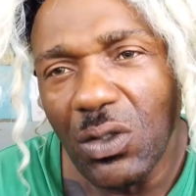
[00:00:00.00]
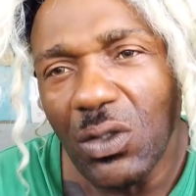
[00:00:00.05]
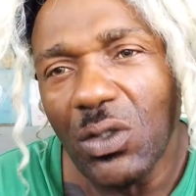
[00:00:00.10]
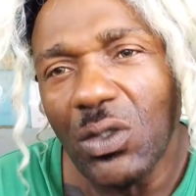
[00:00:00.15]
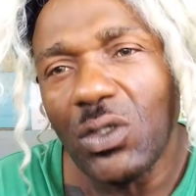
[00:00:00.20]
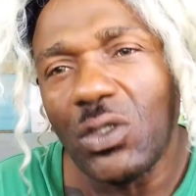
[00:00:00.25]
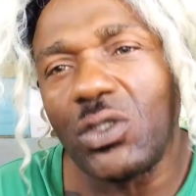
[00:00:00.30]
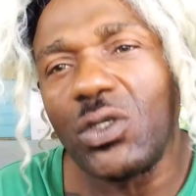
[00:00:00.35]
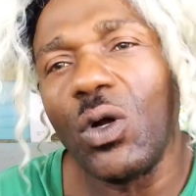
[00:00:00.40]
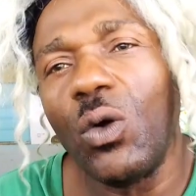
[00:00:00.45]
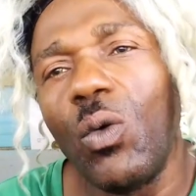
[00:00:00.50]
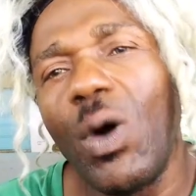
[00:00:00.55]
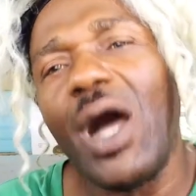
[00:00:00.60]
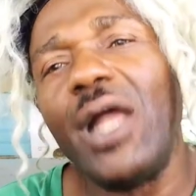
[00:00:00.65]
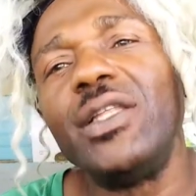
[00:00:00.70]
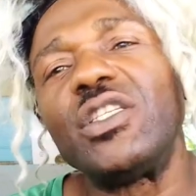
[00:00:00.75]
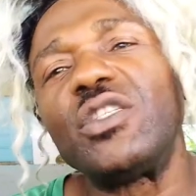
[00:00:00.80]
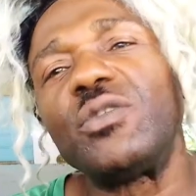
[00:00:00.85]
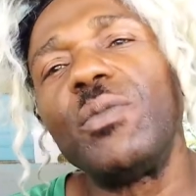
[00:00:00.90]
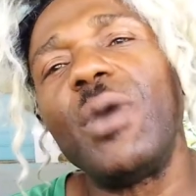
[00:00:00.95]
So one
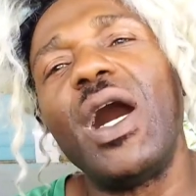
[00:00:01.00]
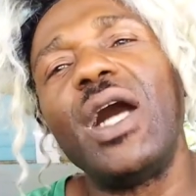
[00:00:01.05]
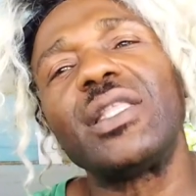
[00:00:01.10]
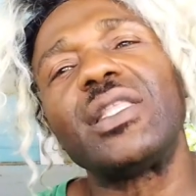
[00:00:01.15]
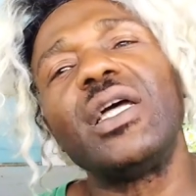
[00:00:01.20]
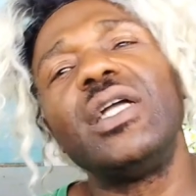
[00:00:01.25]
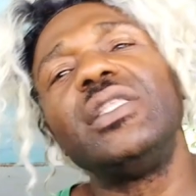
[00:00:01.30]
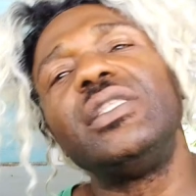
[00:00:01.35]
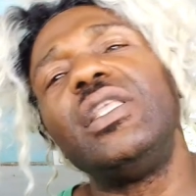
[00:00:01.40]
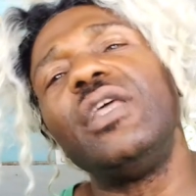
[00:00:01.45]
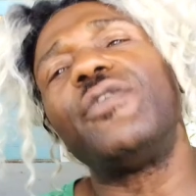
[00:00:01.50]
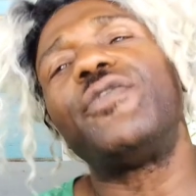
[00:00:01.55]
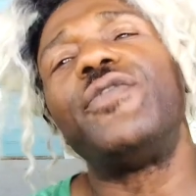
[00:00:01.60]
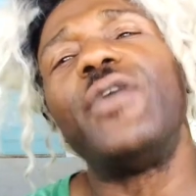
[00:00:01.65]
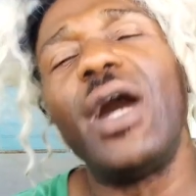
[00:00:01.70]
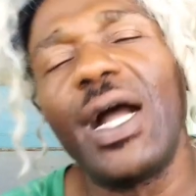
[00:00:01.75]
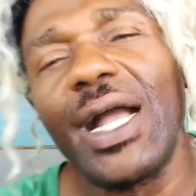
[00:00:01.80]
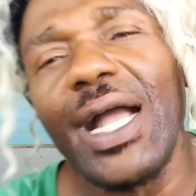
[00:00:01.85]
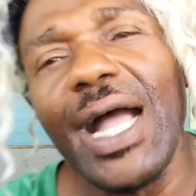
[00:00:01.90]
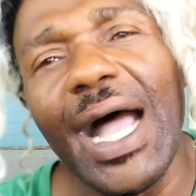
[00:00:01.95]
smart and
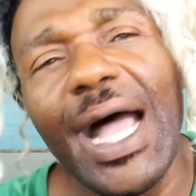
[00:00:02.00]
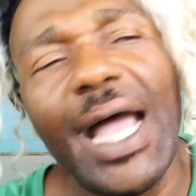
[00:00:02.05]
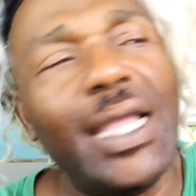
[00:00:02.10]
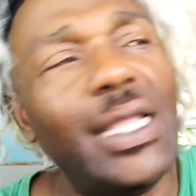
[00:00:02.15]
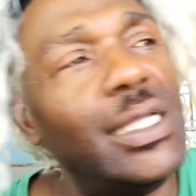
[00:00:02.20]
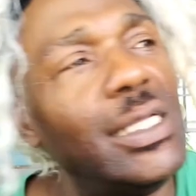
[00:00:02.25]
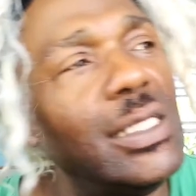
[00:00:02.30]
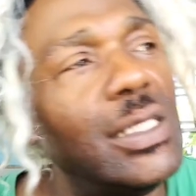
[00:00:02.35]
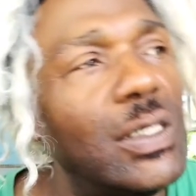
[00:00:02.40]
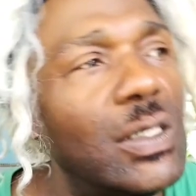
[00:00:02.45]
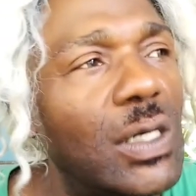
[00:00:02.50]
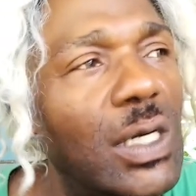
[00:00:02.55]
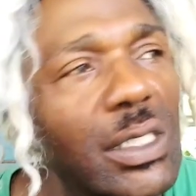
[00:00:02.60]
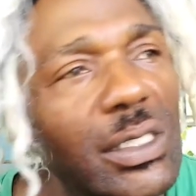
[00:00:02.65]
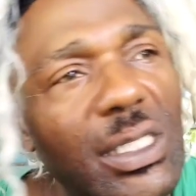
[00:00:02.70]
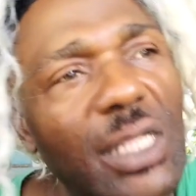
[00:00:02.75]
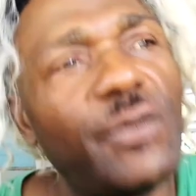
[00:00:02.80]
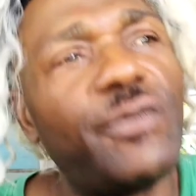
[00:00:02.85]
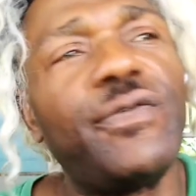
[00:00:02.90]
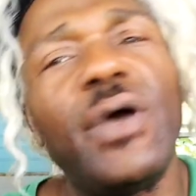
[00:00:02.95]
different guy, you know, a
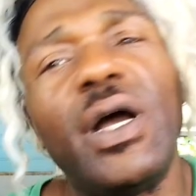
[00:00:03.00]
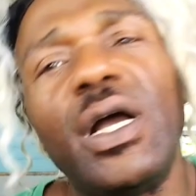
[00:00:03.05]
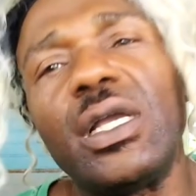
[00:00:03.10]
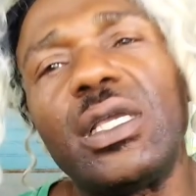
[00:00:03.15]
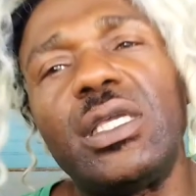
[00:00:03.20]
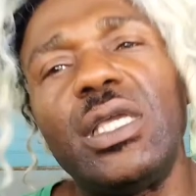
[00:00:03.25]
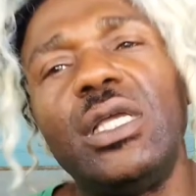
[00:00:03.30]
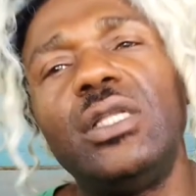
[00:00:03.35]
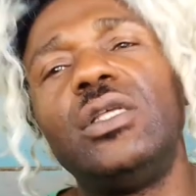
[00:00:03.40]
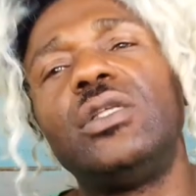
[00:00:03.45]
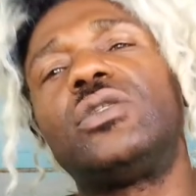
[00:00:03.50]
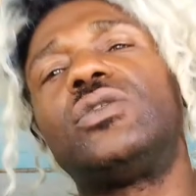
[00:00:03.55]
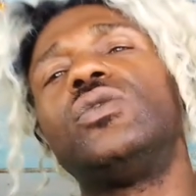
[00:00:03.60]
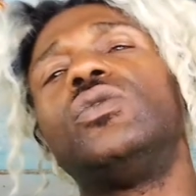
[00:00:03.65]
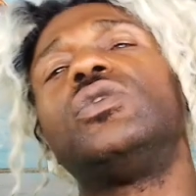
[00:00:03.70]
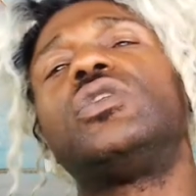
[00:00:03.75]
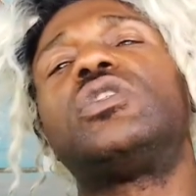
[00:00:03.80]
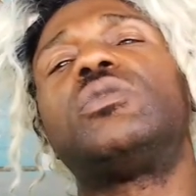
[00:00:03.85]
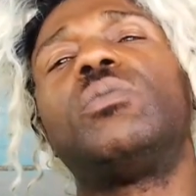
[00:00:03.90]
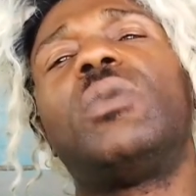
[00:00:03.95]
different kid, a two
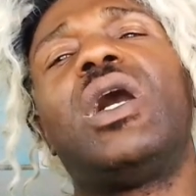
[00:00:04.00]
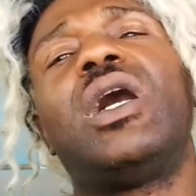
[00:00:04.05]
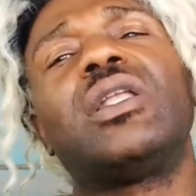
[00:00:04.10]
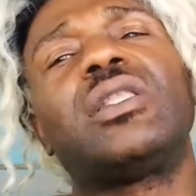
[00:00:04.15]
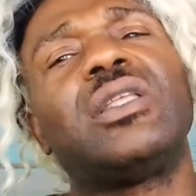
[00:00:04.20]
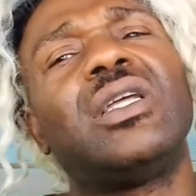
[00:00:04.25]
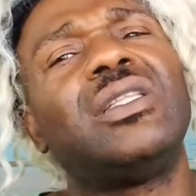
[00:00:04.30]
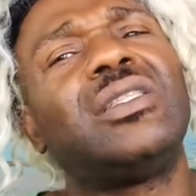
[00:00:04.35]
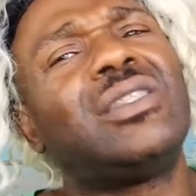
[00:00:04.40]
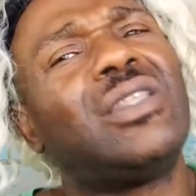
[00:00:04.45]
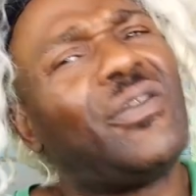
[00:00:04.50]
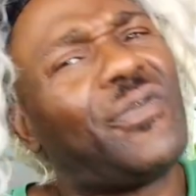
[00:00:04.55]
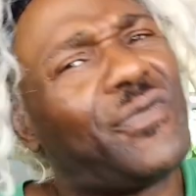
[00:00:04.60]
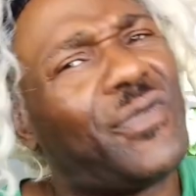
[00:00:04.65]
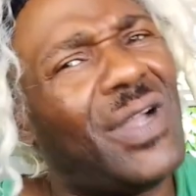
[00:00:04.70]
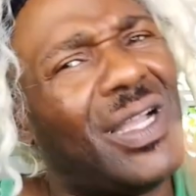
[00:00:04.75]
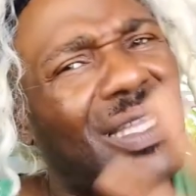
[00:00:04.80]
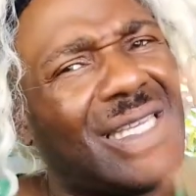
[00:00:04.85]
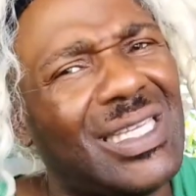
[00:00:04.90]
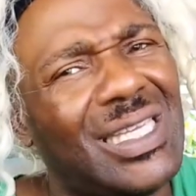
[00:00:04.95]
smart and
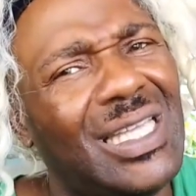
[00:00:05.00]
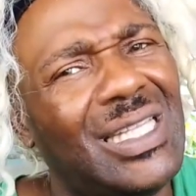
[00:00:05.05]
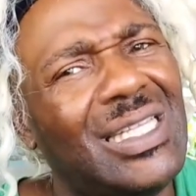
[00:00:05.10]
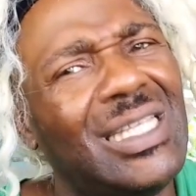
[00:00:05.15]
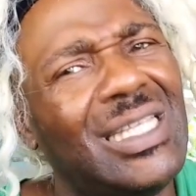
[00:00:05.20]
different kid.